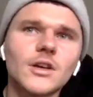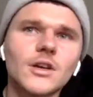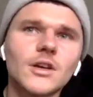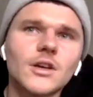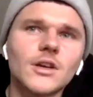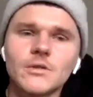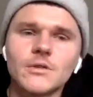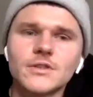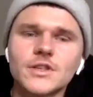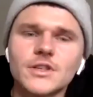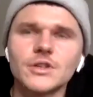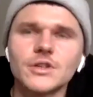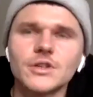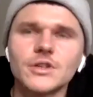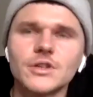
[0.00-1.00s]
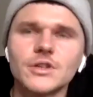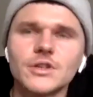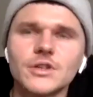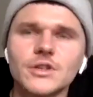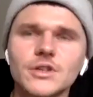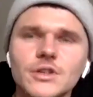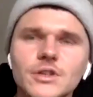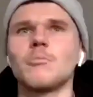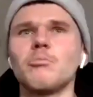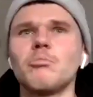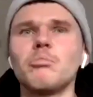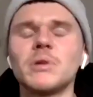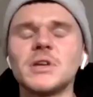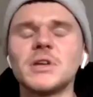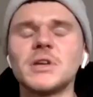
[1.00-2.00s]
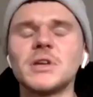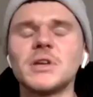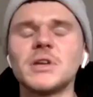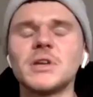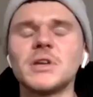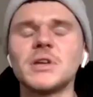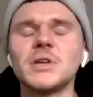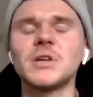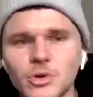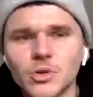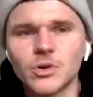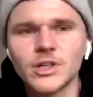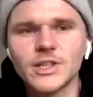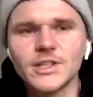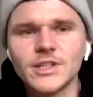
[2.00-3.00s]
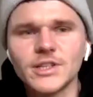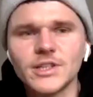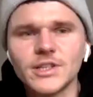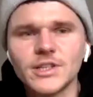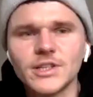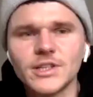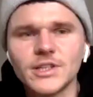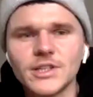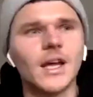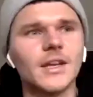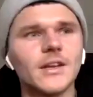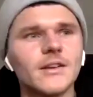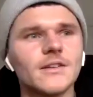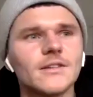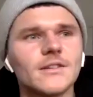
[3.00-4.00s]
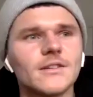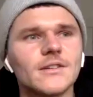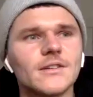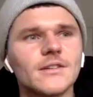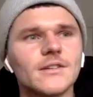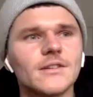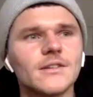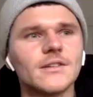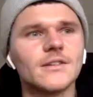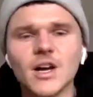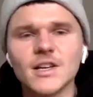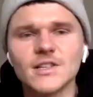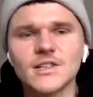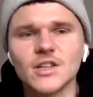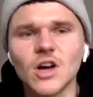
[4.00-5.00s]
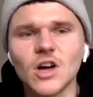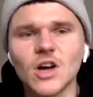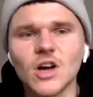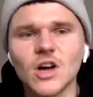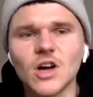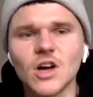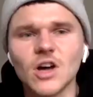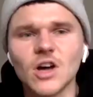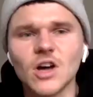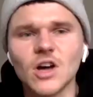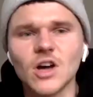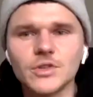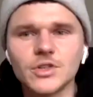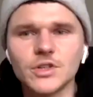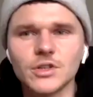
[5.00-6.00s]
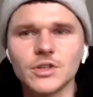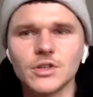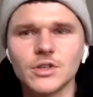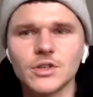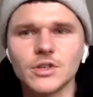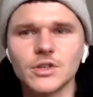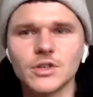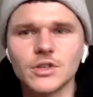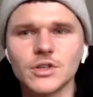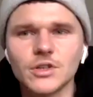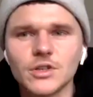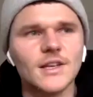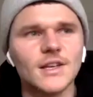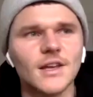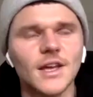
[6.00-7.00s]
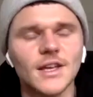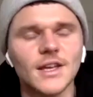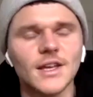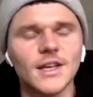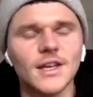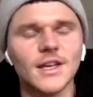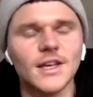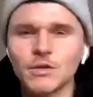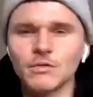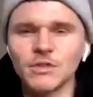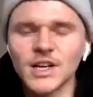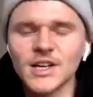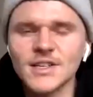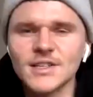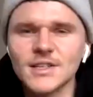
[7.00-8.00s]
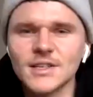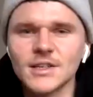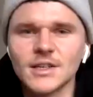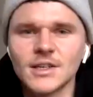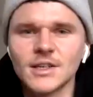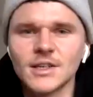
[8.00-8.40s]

comes down to being self-employed. And when I first started as a coach, it's a big risk,